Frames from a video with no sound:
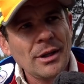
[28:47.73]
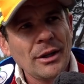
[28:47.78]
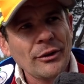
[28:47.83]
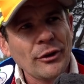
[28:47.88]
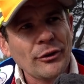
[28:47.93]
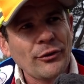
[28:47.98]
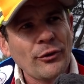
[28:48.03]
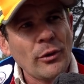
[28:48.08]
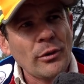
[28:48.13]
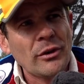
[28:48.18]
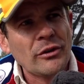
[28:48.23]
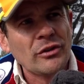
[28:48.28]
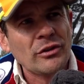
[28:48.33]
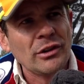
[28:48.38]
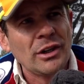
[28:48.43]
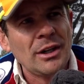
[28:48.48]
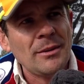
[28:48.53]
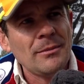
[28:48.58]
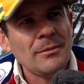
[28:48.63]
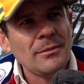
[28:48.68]
as I was falling
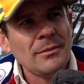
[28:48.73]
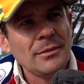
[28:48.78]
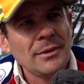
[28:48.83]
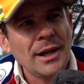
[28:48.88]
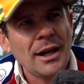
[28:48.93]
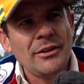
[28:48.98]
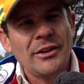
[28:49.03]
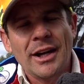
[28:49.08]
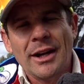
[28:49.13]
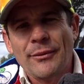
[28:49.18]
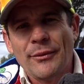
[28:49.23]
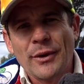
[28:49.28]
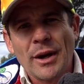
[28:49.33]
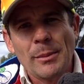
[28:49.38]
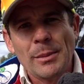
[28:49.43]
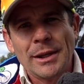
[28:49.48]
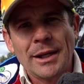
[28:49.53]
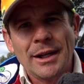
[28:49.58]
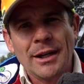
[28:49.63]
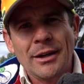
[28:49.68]
asleep, laid down for a
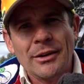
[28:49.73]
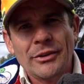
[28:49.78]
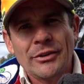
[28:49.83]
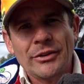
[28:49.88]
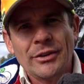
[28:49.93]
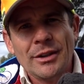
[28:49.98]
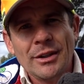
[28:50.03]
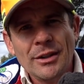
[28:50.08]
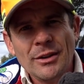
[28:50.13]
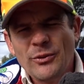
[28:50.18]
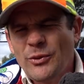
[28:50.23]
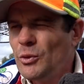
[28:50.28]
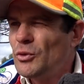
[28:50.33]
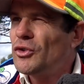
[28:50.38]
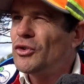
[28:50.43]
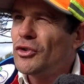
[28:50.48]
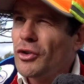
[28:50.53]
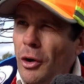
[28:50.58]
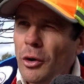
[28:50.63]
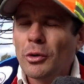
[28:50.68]
couple of hours. Feel
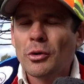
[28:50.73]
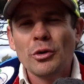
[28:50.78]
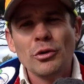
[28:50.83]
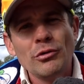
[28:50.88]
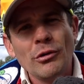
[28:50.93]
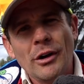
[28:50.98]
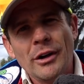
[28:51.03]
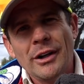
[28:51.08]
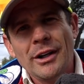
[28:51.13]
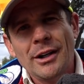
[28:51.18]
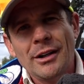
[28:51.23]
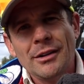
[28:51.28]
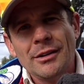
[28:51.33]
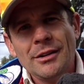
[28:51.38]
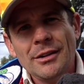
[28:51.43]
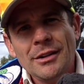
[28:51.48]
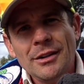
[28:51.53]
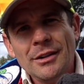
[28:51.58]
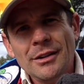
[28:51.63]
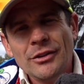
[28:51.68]
so good right now.
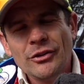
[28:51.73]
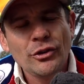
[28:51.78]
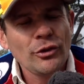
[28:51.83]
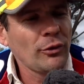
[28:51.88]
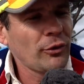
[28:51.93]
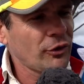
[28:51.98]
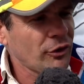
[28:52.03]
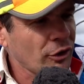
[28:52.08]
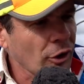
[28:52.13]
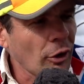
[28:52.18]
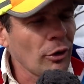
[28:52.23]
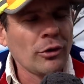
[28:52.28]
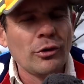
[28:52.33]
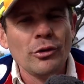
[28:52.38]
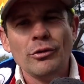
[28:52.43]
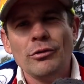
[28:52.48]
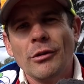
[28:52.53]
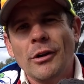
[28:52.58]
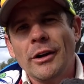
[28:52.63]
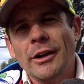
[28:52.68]
So
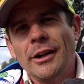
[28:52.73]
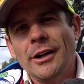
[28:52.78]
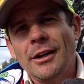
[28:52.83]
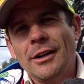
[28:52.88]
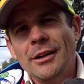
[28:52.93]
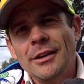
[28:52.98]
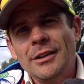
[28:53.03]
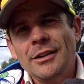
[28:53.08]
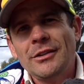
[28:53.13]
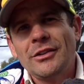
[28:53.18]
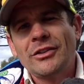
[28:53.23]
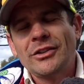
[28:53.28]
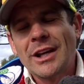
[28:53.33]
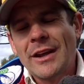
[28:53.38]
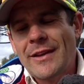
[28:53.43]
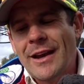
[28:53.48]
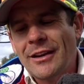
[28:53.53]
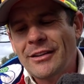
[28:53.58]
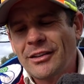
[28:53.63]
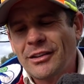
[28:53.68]
good right now. Yeah, just
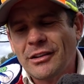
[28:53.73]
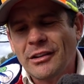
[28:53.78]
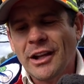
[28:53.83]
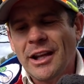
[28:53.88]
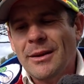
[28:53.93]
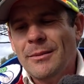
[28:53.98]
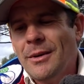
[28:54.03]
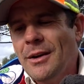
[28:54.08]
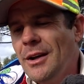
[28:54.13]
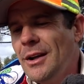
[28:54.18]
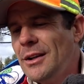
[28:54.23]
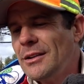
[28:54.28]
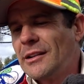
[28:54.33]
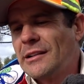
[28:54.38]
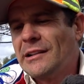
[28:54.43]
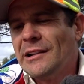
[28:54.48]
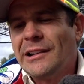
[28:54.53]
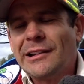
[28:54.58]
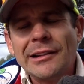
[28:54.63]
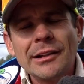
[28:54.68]
getting that sleep.
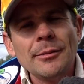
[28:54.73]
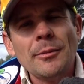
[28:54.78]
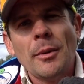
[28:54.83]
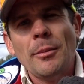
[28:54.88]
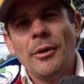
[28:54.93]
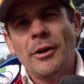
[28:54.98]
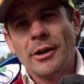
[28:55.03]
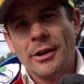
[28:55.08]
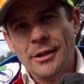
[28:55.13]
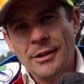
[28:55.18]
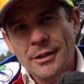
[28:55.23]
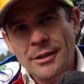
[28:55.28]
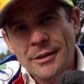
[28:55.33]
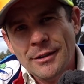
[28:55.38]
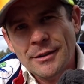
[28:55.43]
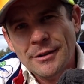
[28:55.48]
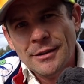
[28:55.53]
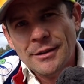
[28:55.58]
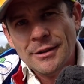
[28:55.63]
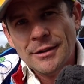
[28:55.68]
Just listen to my body.
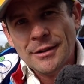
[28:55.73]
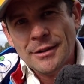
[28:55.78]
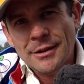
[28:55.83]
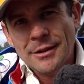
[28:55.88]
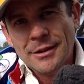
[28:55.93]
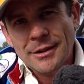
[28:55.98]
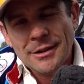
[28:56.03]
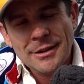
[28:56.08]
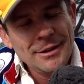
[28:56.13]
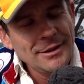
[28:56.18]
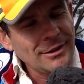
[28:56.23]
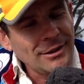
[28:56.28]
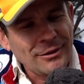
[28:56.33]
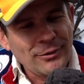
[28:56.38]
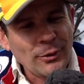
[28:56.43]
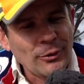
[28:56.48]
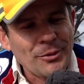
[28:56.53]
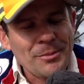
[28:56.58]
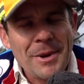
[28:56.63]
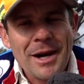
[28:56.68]
Just
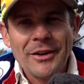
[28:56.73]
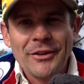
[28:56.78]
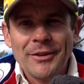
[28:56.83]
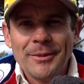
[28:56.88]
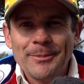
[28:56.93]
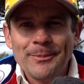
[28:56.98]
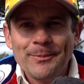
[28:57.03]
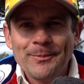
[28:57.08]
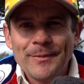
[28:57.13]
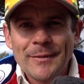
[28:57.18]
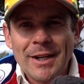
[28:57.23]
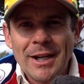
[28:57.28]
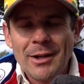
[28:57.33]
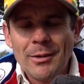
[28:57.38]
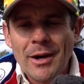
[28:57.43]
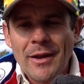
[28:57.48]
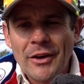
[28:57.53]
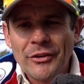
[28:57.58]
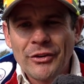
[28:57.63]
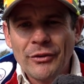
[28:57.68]
feels amazing.
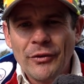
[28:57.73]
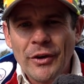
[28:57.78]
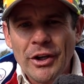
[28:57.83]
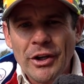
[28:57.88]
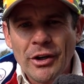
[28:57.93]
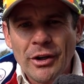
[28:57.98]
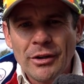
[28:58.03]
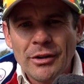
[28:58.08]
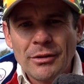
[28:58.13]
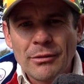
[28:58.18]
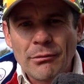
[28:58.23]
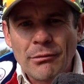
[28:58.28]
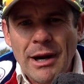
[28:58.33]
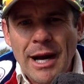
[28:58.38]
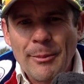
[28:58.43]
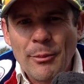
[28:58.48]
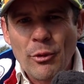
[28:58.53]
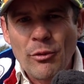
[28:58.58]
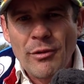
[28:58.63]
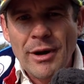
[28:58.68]
Anyway, that's the video.
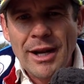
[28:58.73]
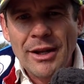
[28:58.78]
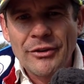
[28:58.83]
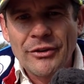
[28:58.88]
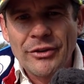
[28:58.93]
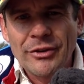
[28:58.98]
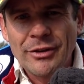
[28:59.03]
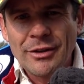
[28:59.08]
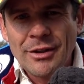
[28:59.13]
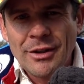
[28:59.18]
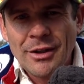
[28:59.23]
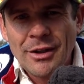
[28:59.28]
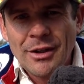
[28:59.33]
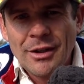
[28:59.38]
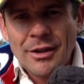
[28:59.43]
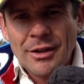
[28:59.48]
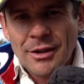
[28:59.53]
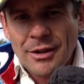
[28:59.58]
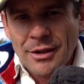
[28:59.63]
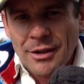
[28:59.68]
Ramble rants.
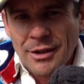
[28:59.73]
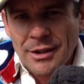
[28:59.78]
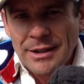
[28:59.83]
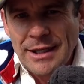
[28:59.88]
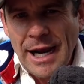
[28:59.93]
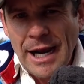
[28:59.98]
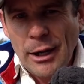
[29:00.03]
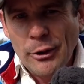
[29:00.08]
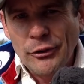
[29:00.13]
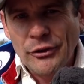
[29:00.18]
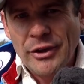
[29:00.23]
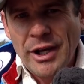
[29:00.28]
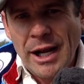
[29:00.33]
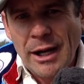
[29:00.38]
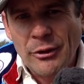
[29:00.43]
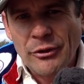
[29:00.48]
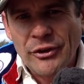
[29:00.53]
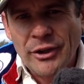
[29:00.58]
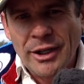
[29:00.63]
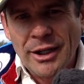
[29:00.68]
Calories in,
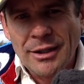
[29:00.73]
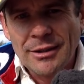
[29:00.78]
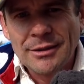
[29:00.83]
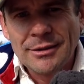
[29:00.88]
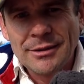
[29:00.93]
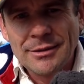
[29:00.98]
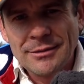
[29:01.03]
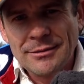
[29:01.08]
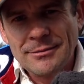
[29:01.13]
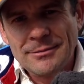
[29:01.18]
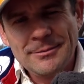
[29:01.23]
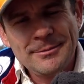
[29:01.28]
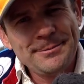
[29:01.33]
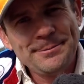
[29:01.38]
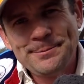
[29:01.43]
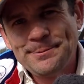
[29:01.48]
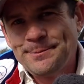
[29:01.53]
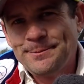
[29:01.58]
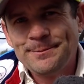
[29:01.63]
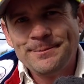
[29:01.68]
calories out.
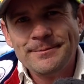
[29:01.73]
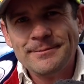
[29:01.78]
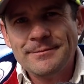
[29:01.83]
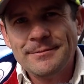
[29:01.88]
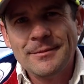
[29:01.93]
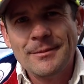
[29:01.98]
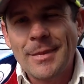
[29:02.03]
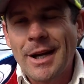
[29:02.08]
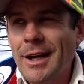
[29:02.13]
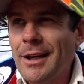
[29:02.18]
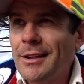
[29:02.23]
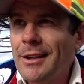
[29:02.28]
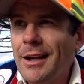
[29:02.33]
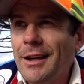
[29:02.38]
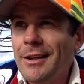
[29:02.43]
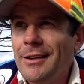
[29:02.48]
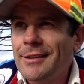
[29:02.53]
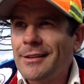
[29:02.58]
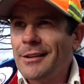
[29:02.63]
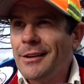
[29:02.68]
Mate,
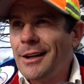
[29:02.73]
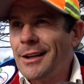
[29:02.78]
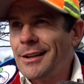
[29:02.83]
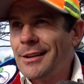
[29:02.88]
that's